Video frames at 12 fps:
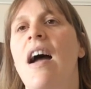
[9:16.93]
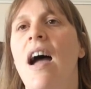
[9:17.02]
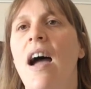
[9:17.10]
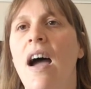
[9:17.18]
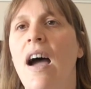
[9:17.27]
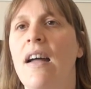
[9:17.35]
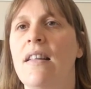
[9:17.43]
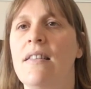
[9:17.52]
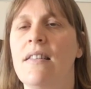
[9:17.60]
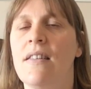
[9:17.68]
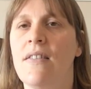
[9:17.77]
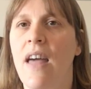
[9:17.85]

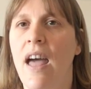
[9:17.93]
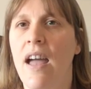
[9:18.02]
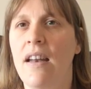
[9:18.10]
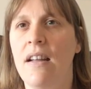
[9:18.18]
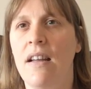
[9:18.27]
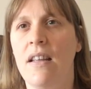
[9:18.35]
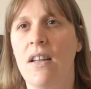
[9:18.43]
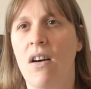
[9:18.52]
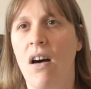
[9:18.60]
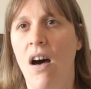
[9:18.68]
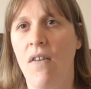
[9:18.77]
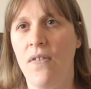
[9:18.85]
And then you're
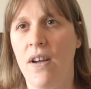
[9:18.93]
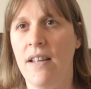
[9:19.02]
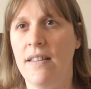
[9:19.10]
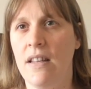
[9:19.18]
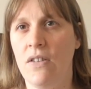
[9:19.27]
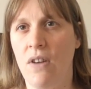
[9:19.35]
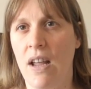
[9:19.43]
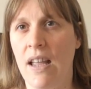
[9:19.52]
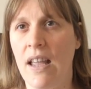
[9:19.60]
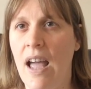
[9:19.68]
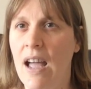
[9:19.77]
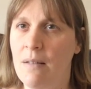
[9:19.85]
offered the
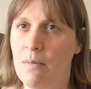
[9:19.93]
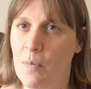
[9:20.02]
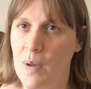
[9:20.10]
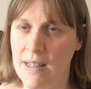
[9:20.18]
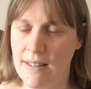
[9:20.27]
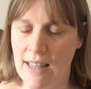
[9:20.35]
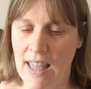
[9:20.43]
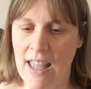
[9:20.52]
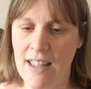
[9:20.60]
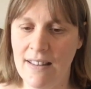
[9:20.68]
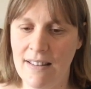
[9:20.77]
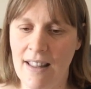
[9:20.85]
drink and
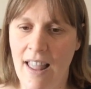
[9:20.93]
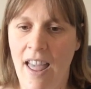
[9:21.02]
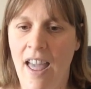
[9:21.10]
biscuits.